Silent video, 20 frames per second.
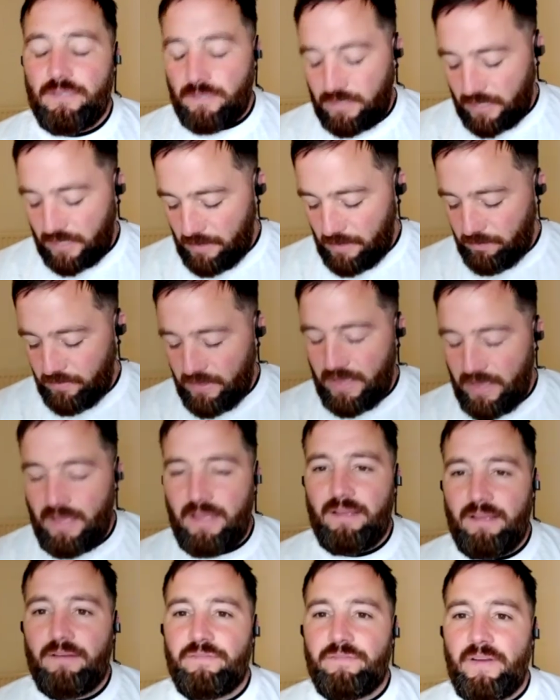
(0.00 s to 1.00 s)
keep
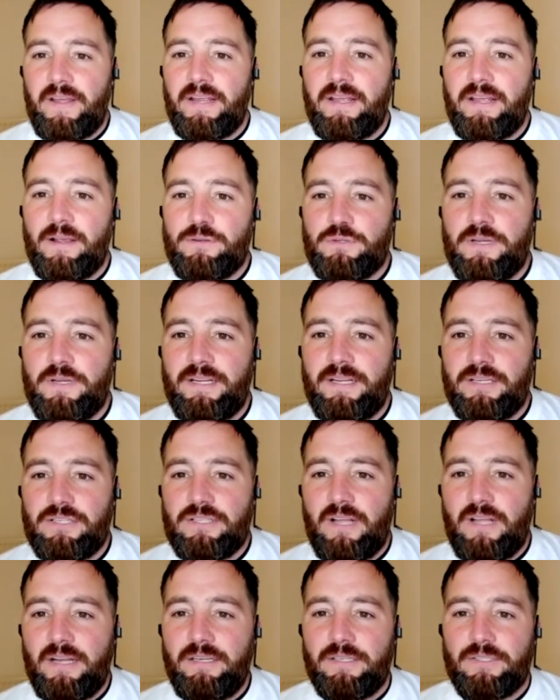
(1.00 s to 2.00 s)
their Veikkausliiga
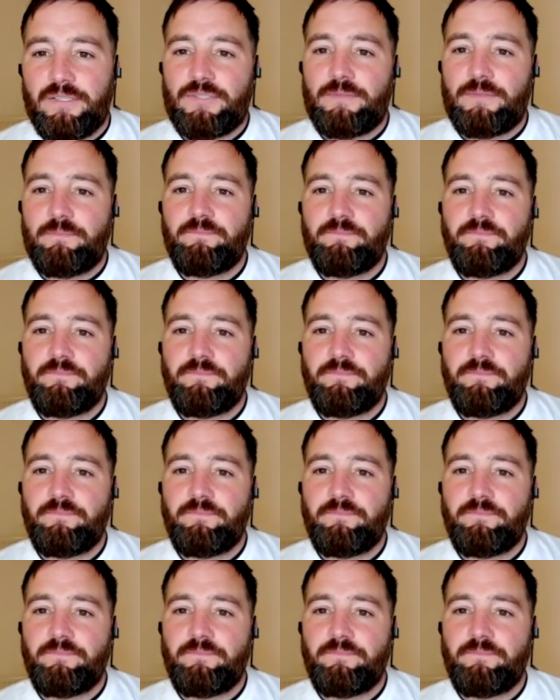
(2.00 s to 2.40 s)
status.